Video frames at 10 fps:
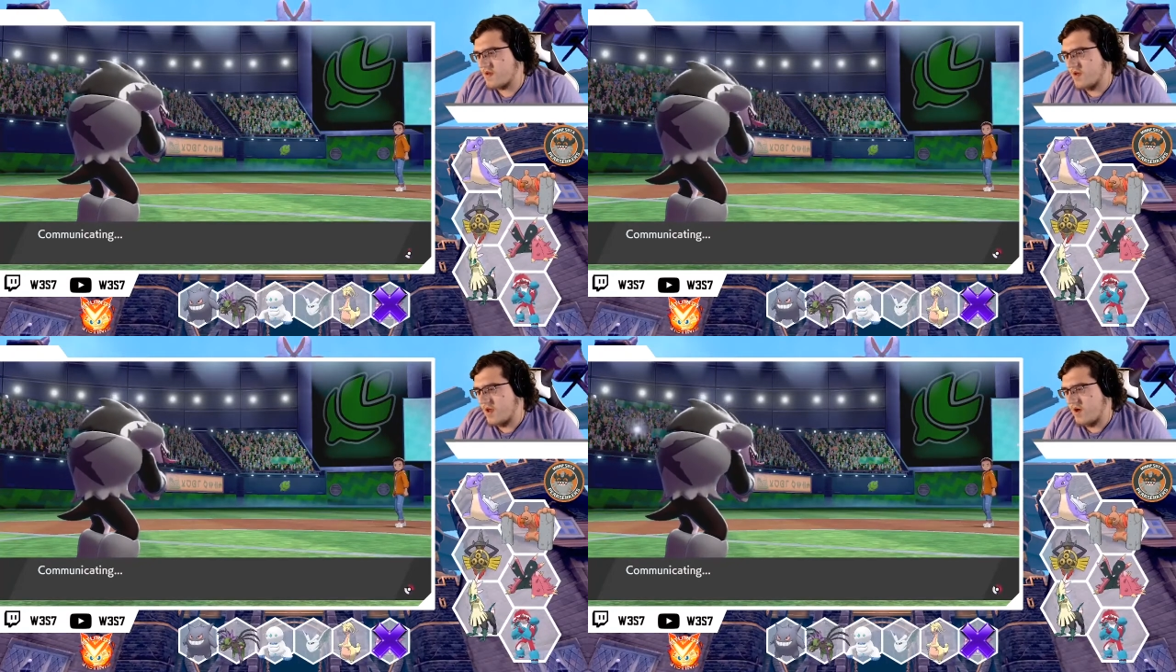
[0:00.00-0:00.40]

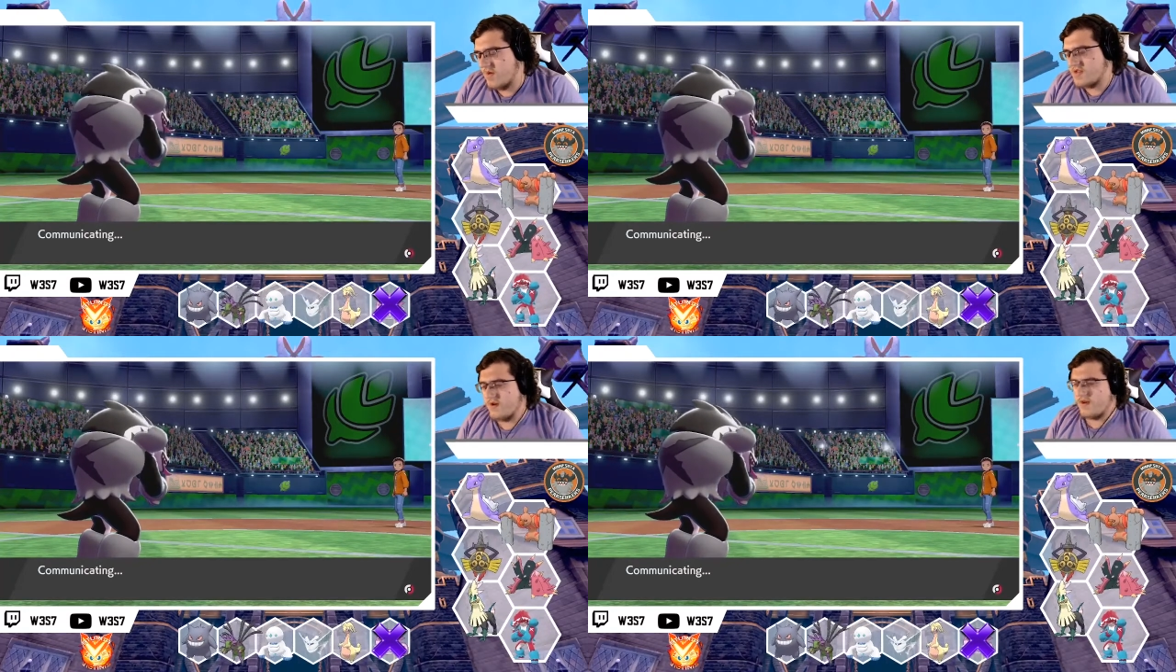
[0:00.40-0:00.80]
Uh, we
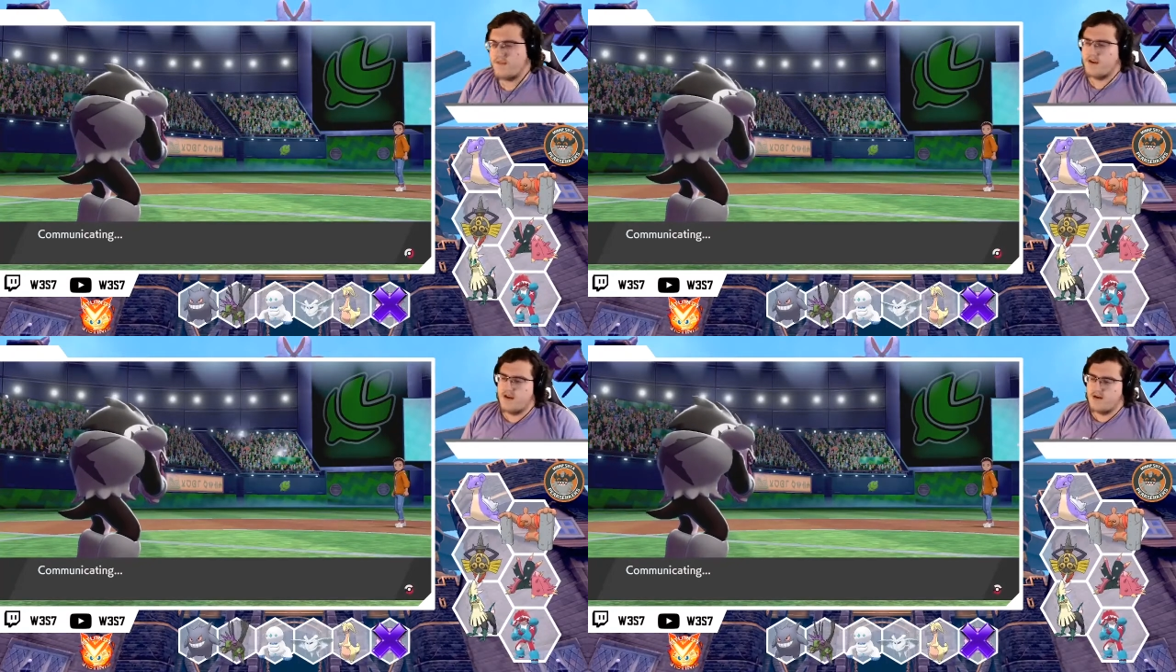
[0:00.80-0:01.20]
still have
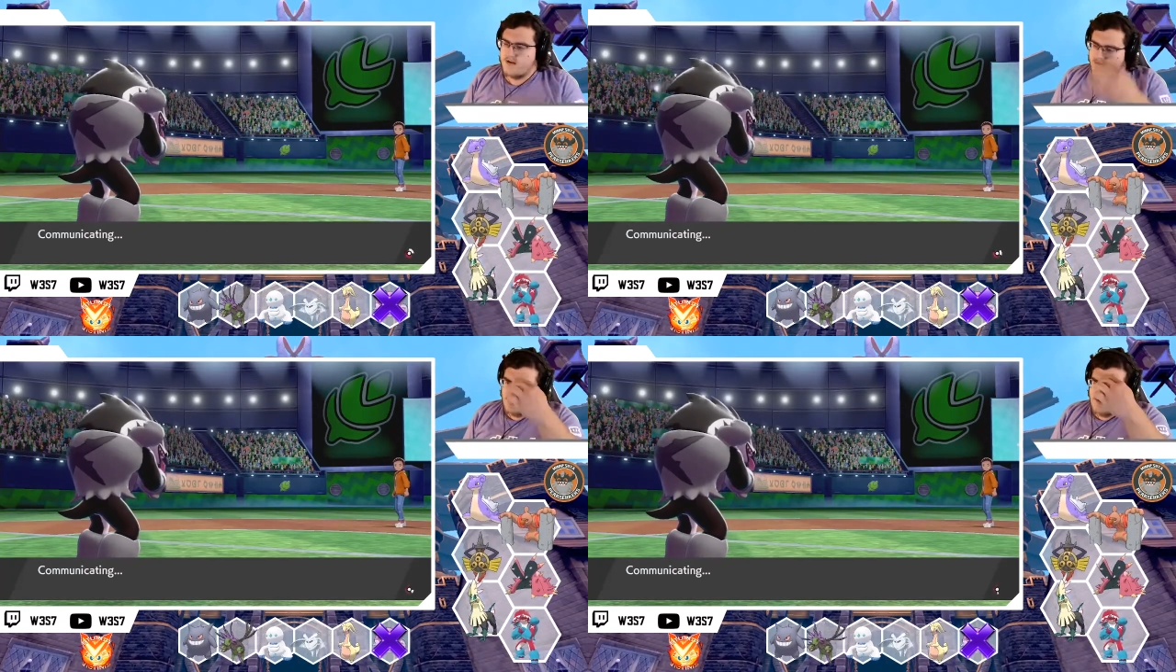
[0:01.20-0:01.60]
Conkeldurr
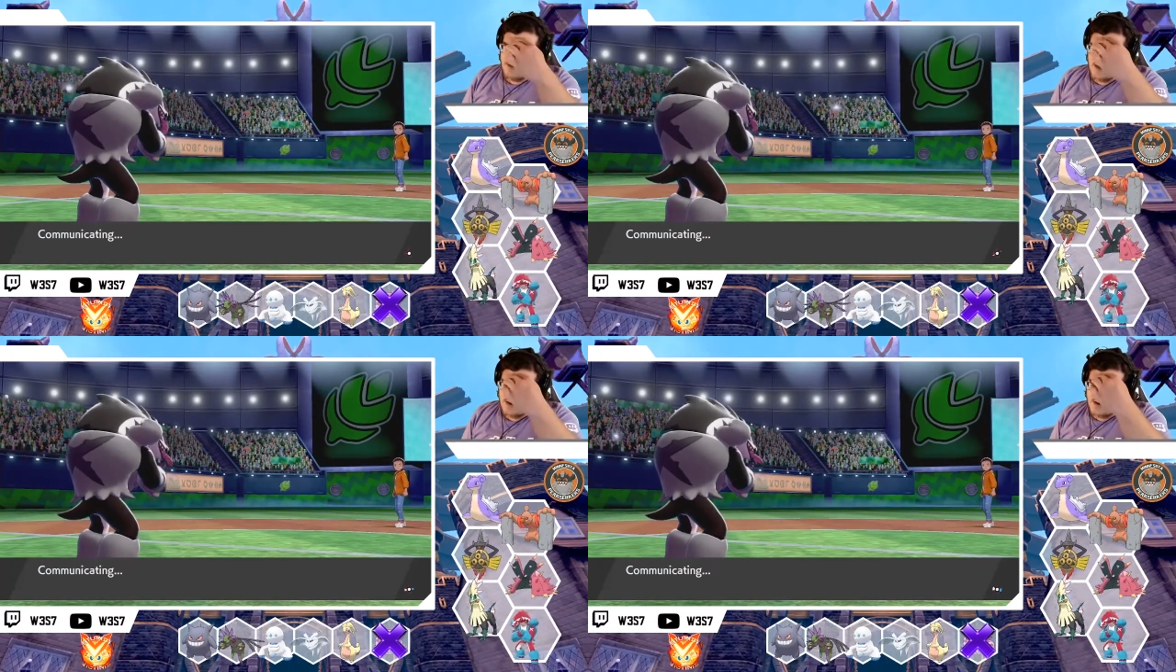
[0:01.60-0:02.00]
to deal with the
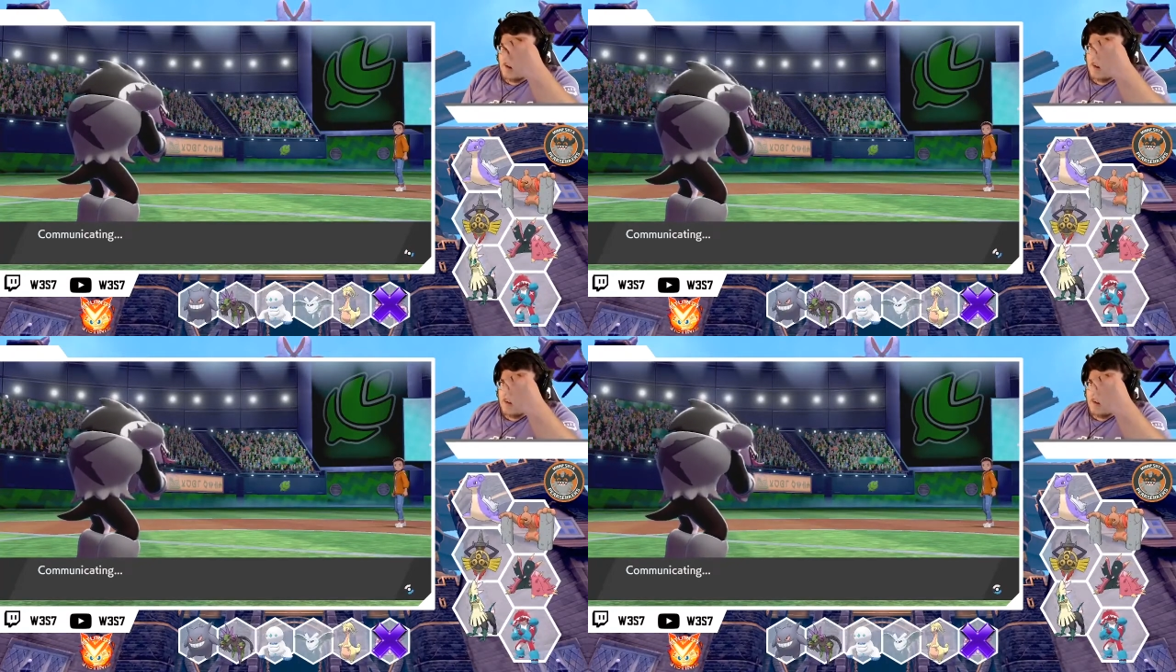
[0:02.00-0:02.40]
Gengar
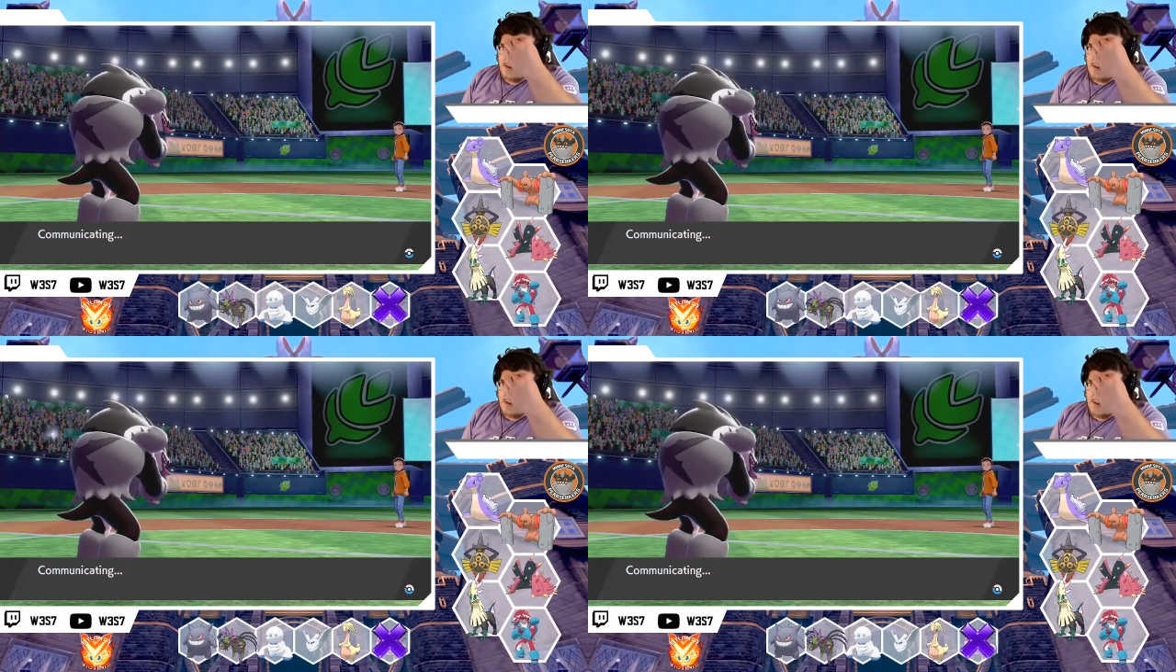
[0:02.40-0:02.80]
though.
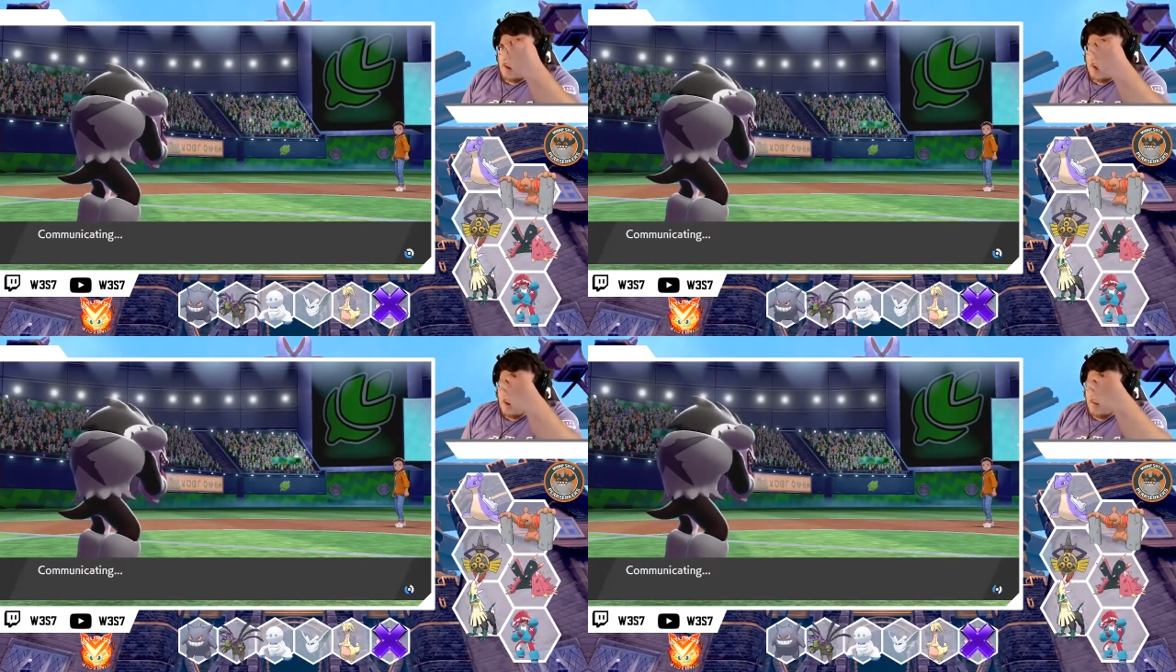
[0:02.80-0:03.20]
We